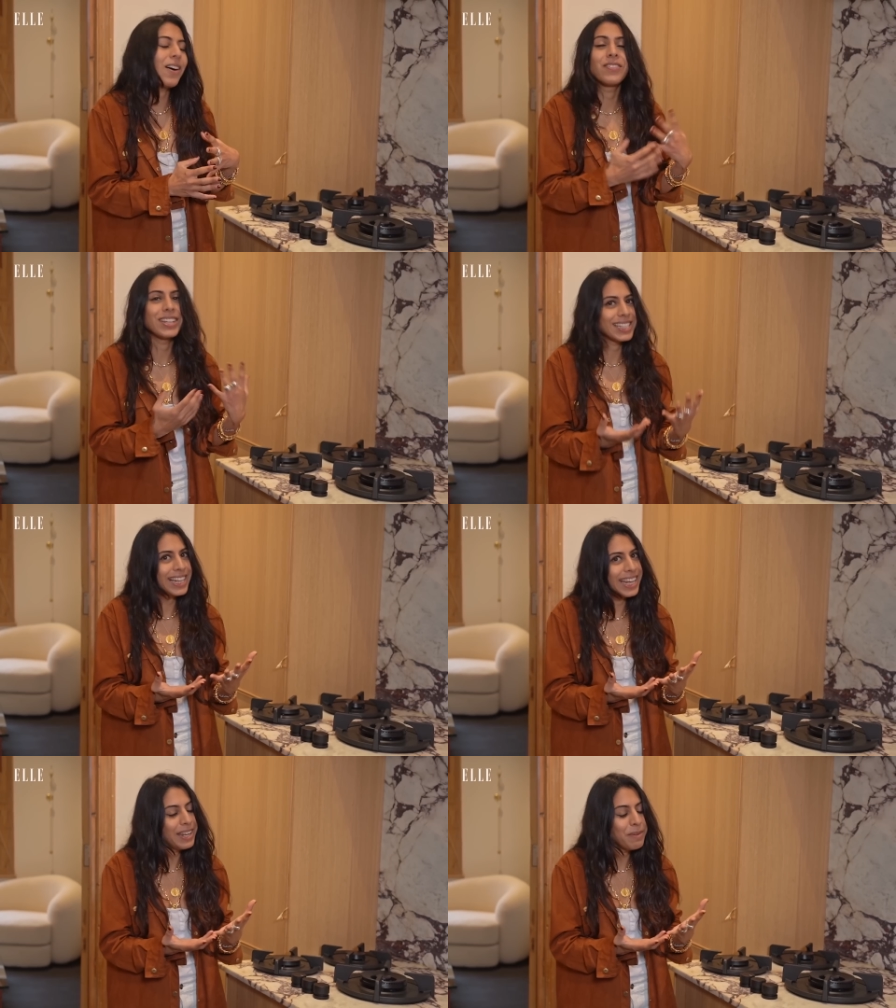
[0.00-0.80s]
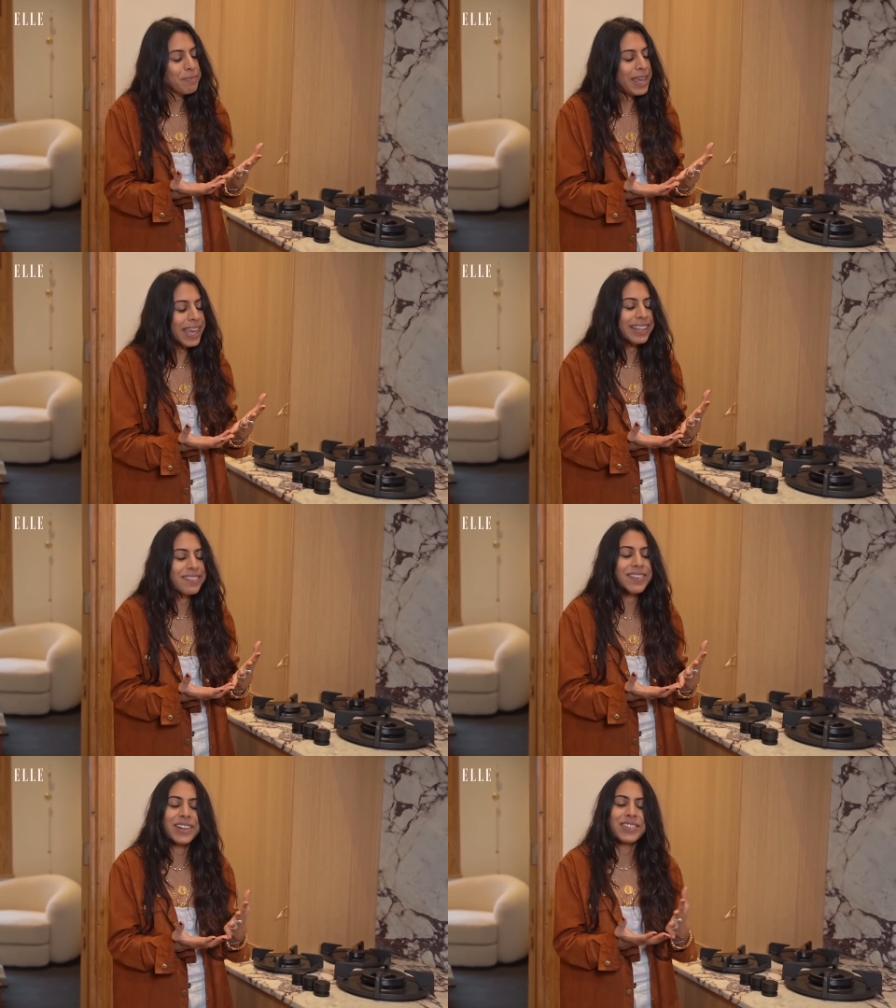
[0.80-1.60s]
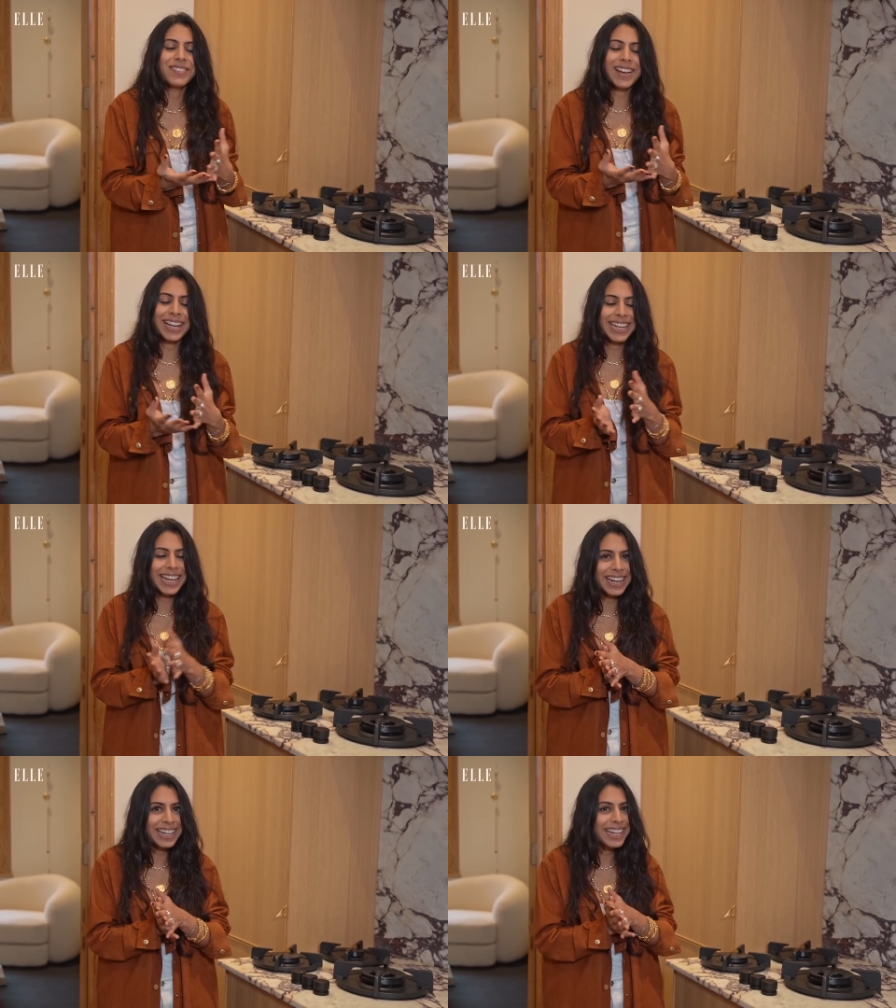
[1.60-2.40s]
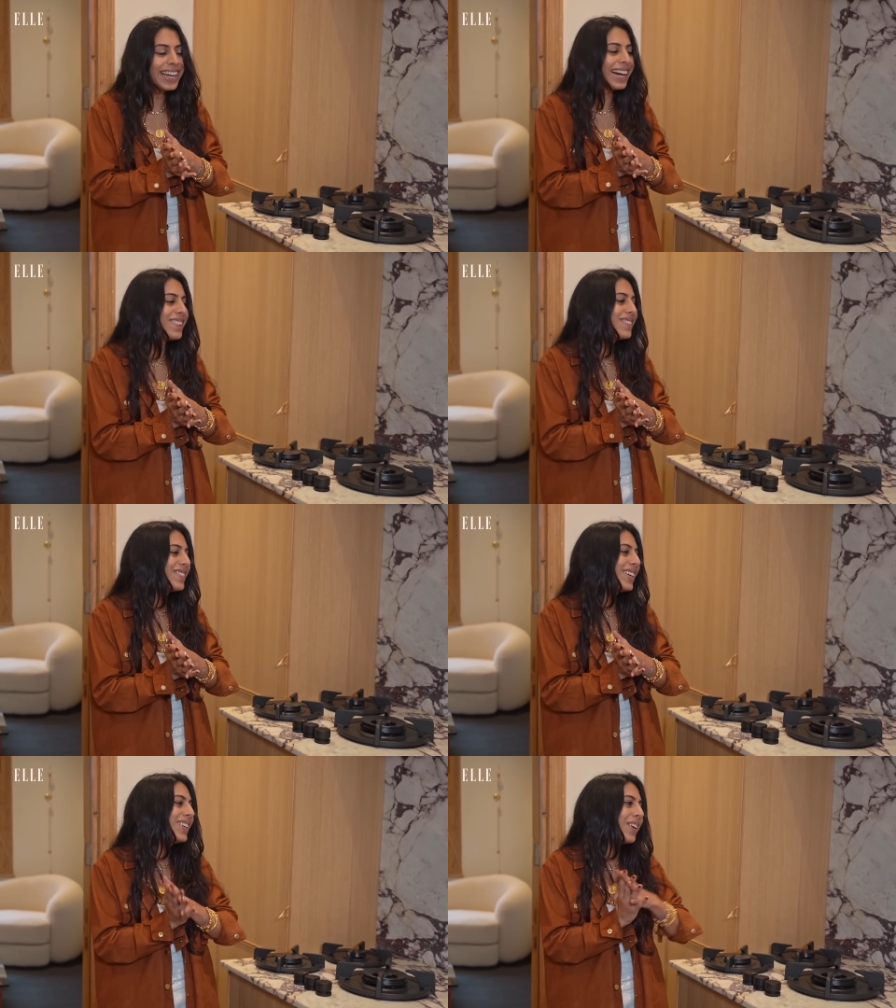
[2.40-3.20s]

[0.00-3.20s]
Obviously, being the founder of Alighieri, um,